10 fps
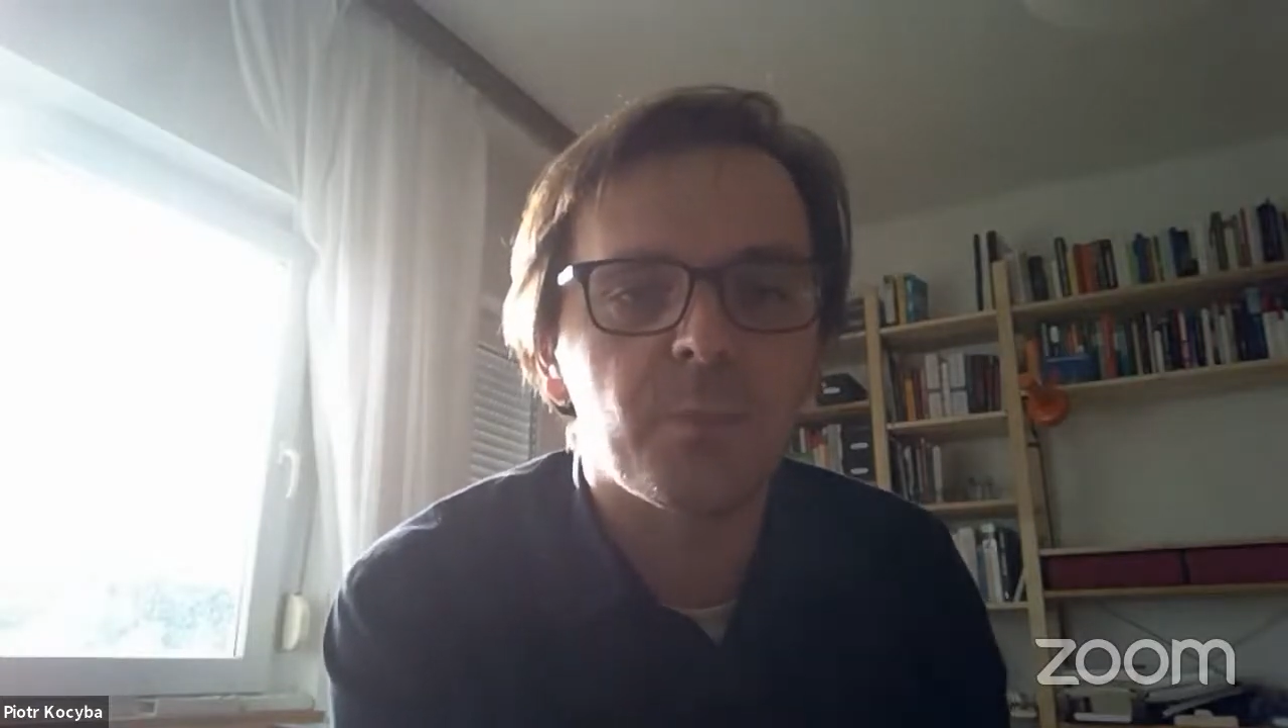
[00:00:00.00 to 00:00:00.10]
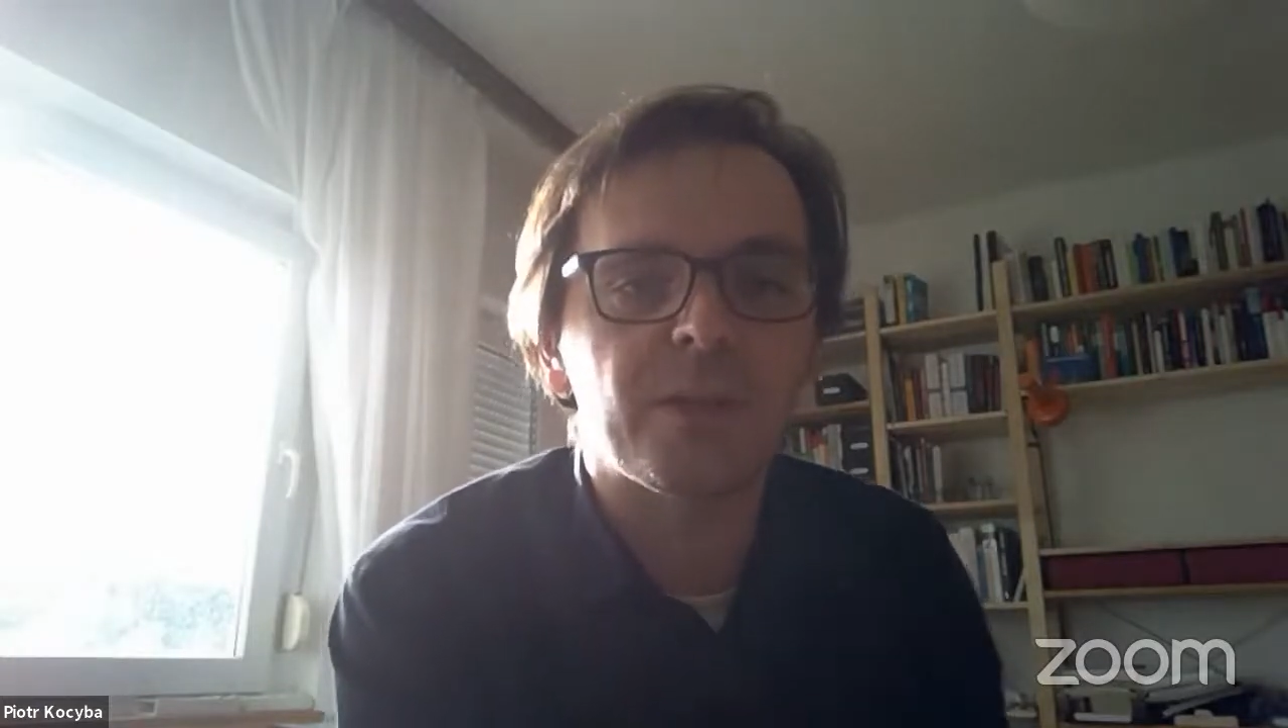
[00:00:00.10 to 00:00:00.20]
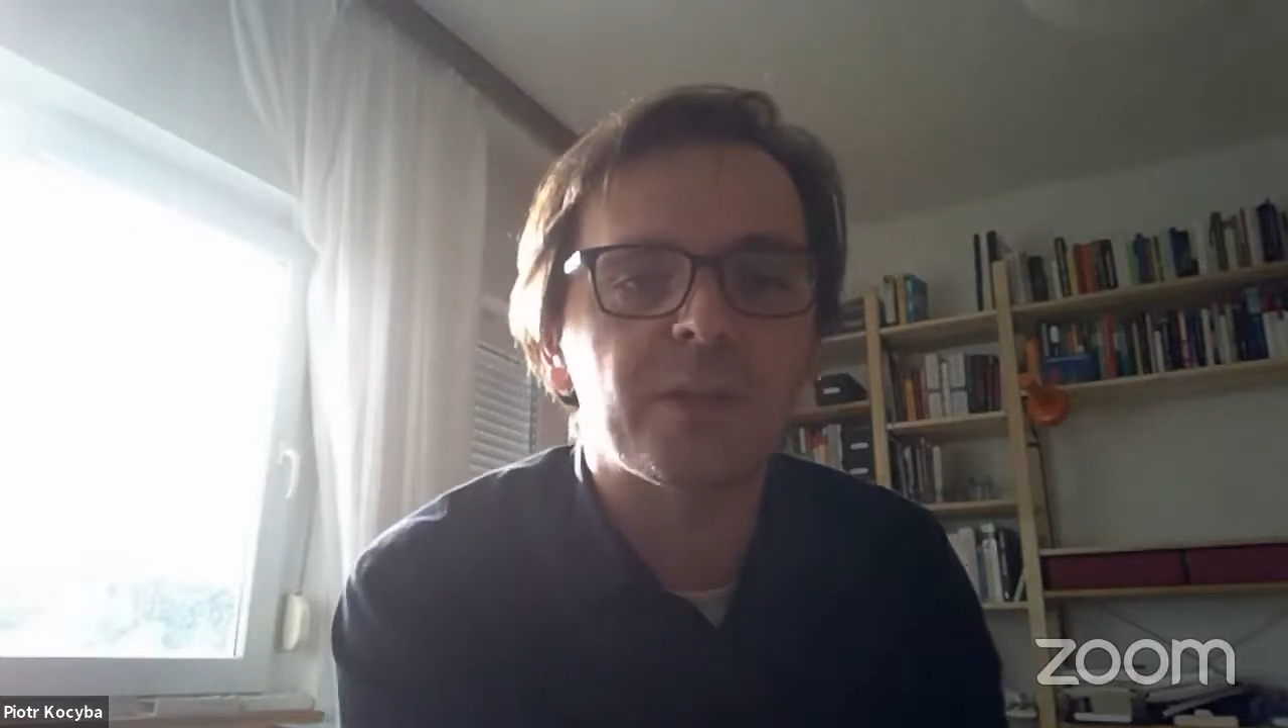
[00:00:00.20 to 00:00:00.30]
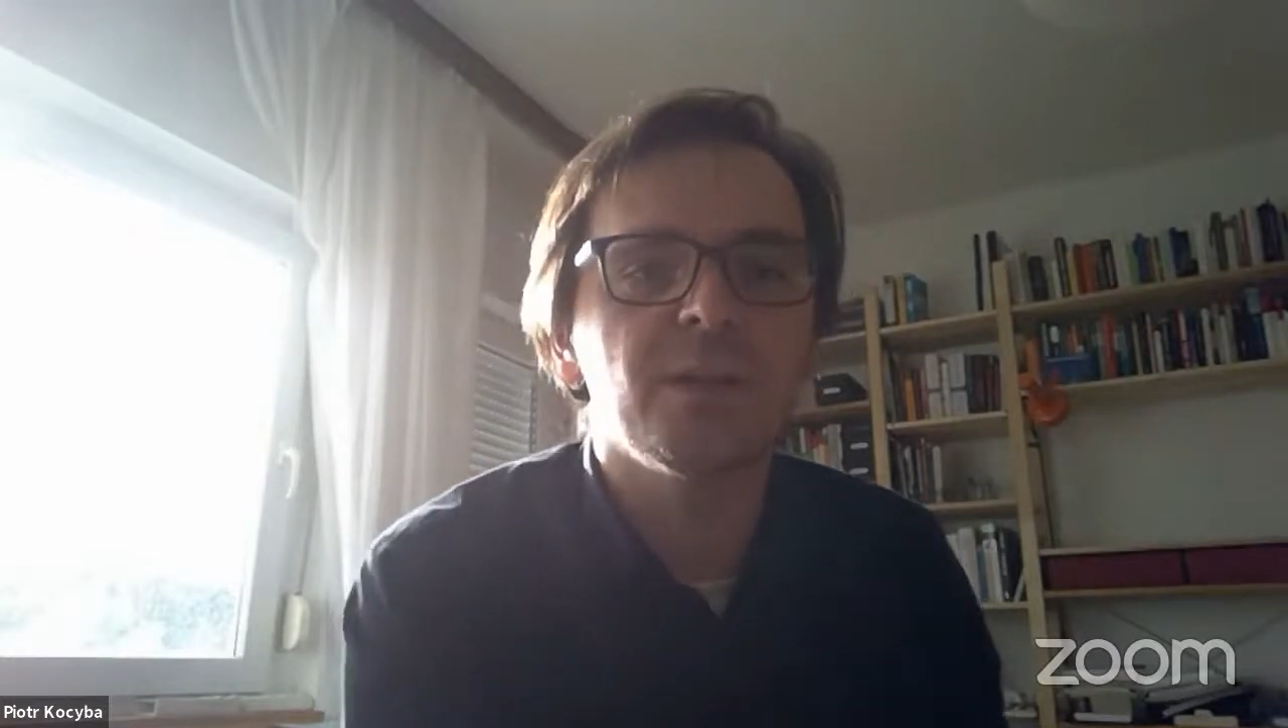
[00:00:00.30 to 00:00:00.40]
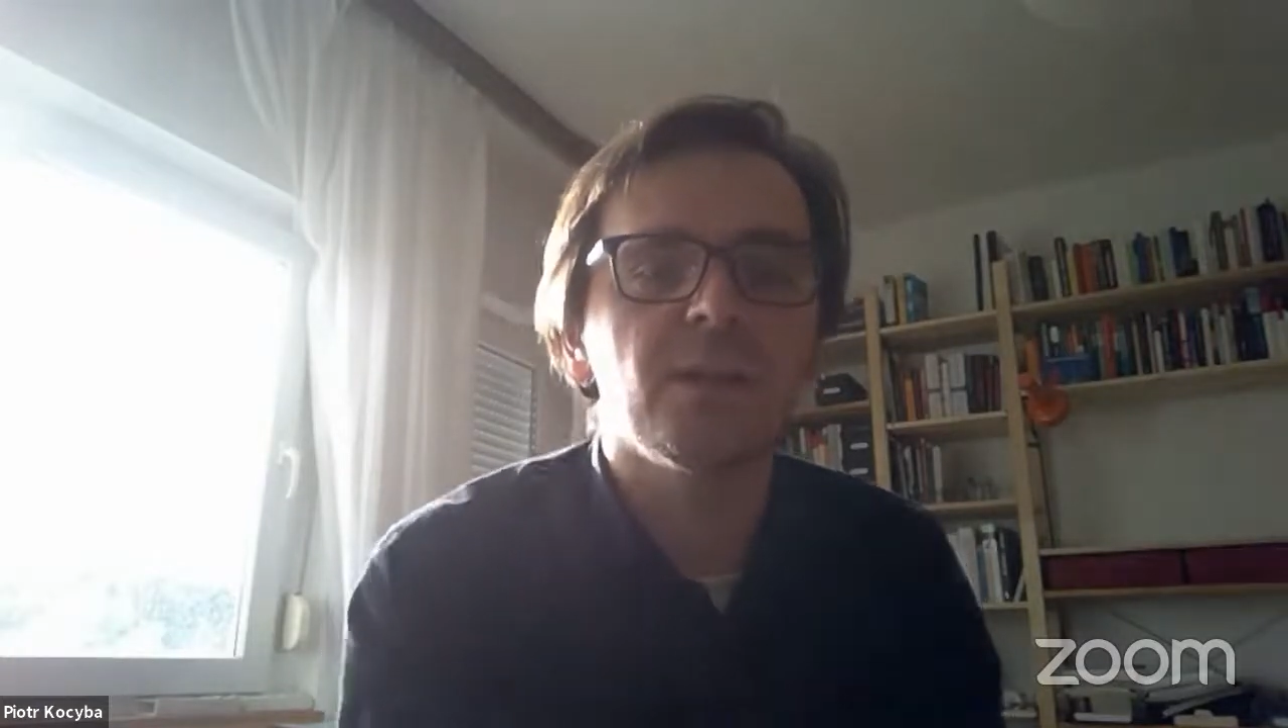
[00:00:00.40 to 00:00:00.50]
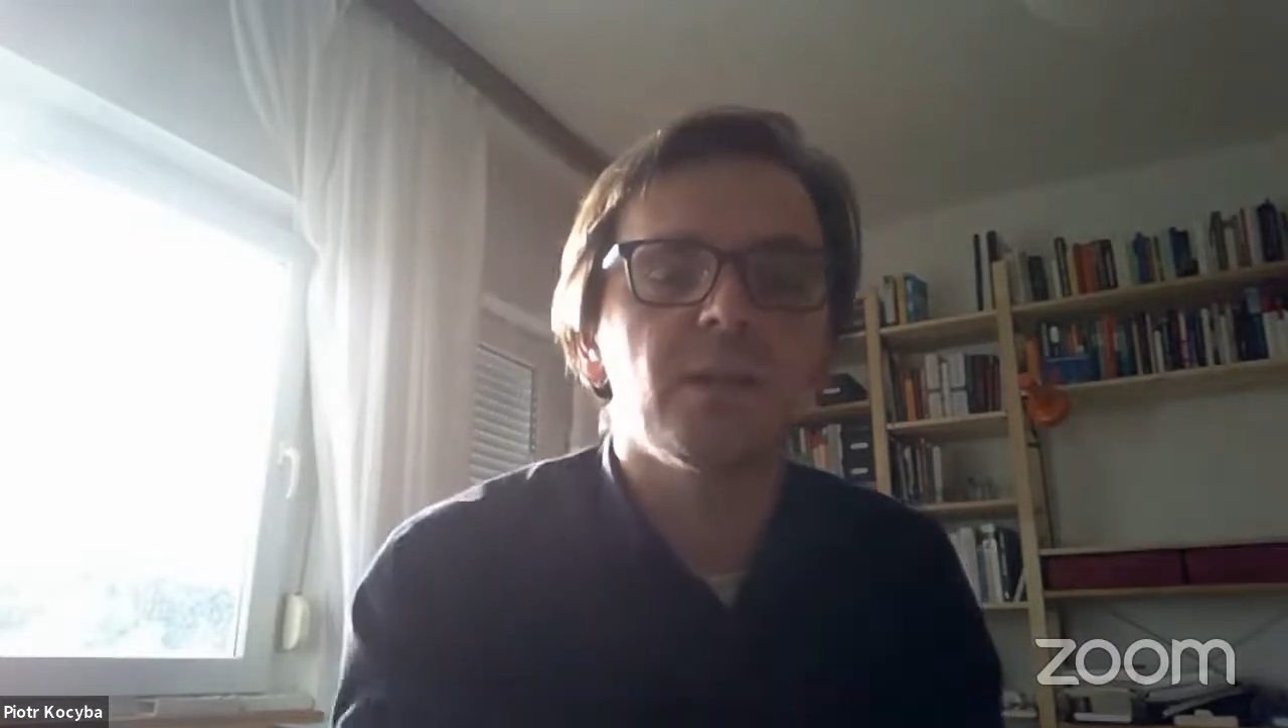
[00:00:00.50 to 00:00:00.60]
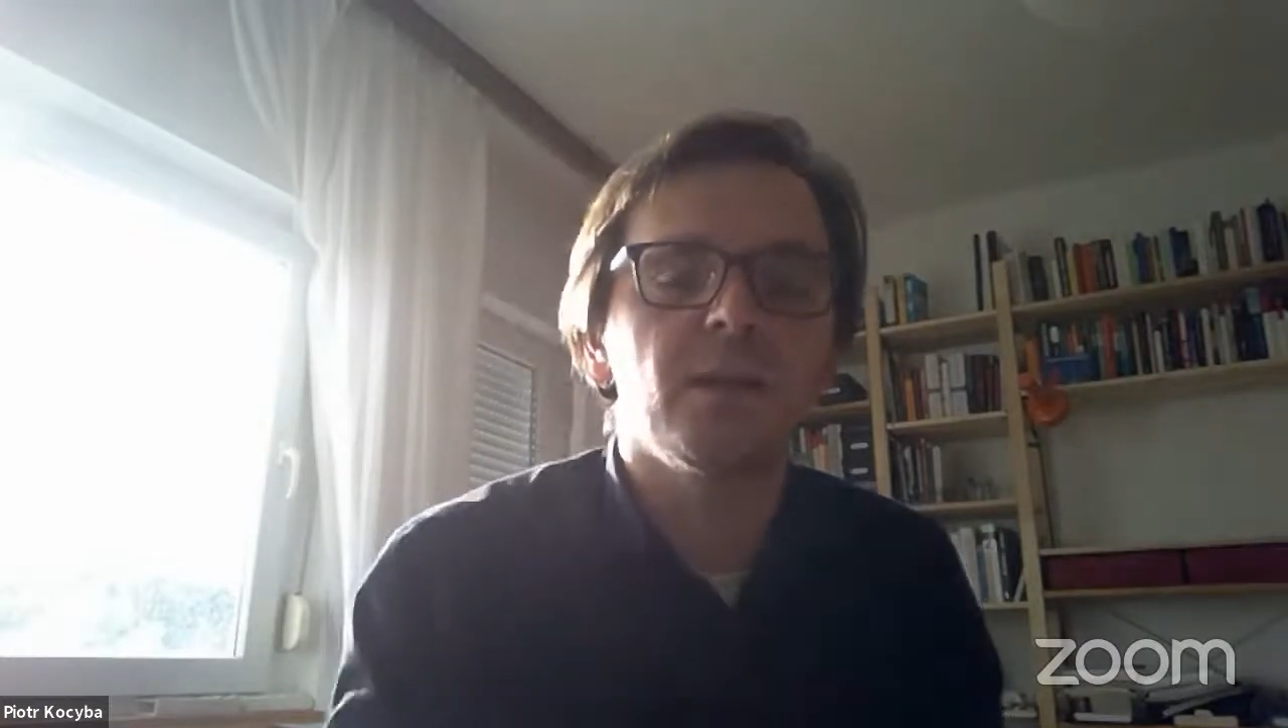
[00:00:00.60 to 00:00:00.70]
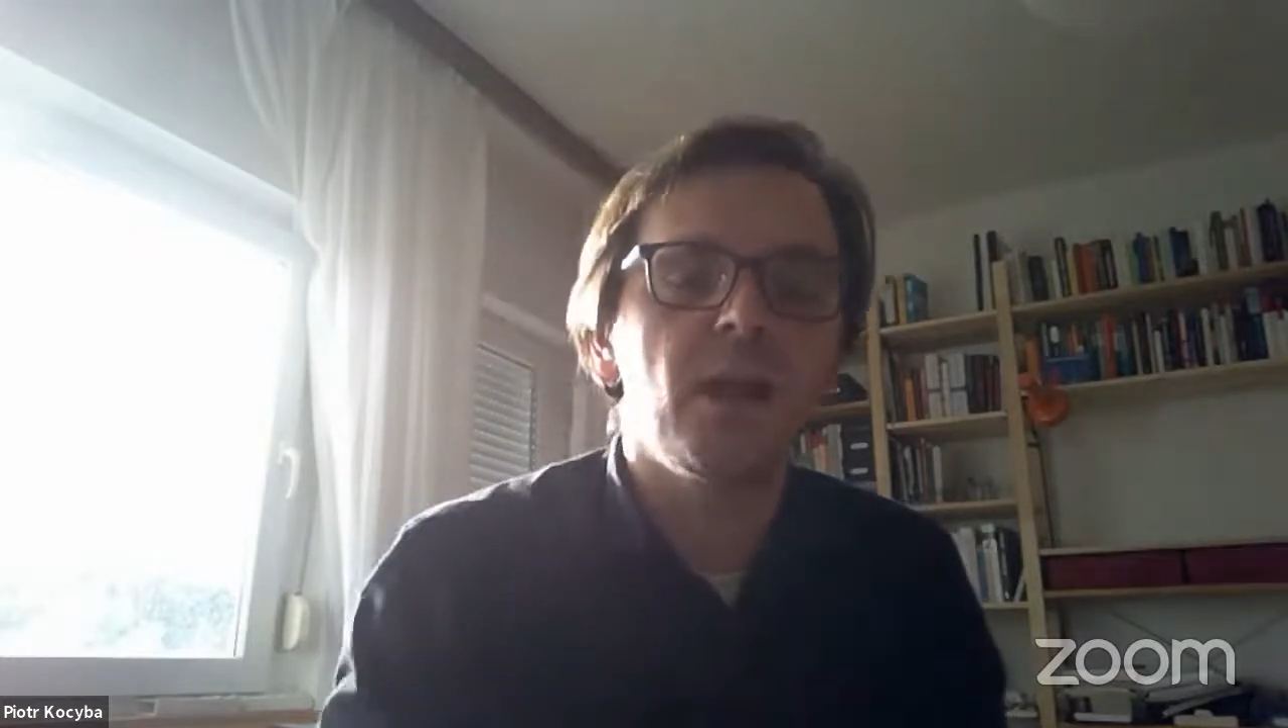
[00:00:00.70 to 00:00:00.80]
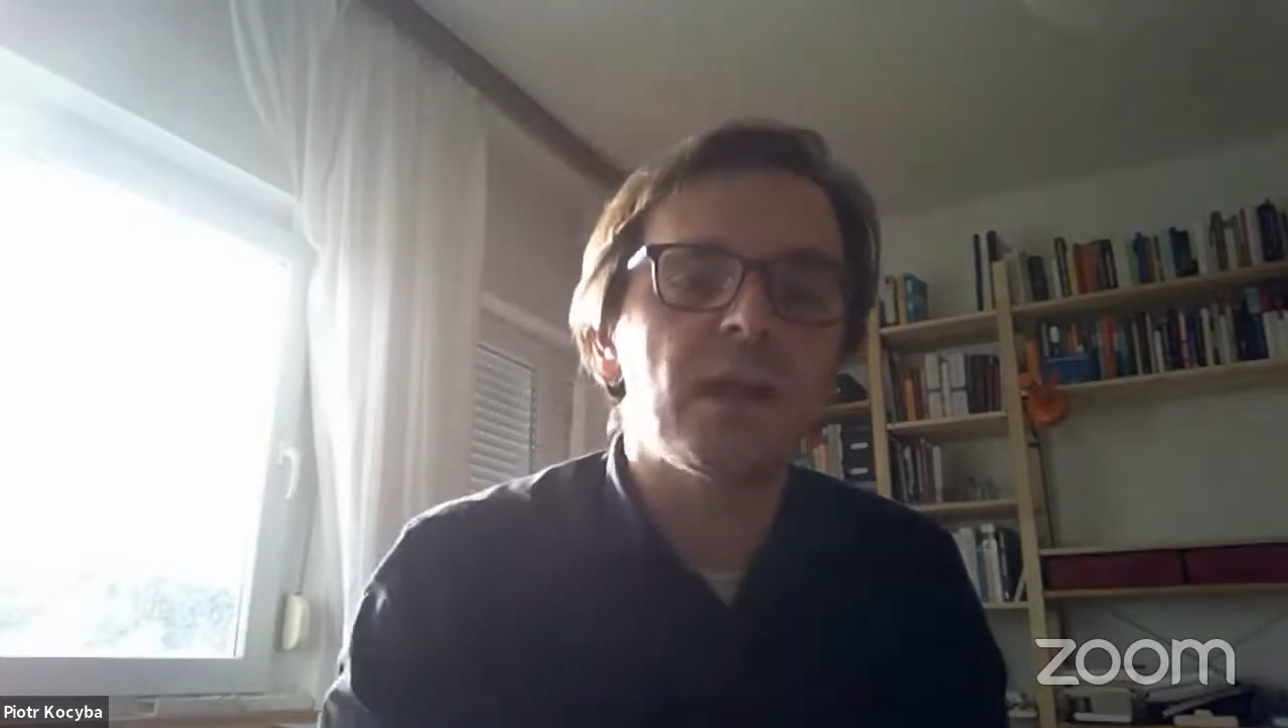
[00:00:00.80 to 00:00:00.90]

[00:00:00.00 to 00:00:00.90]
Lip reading: Pegida